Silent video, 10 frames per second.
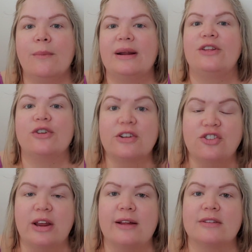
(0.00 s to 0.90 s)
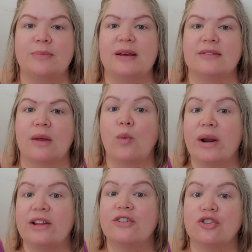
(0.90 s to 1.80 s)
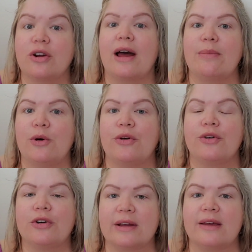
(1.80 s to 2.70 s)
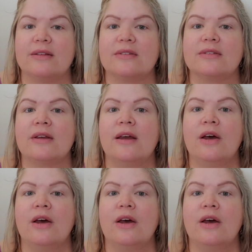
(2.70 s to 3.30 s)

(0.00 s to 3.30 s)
But I took a chance because I wanted to try milk and cookies.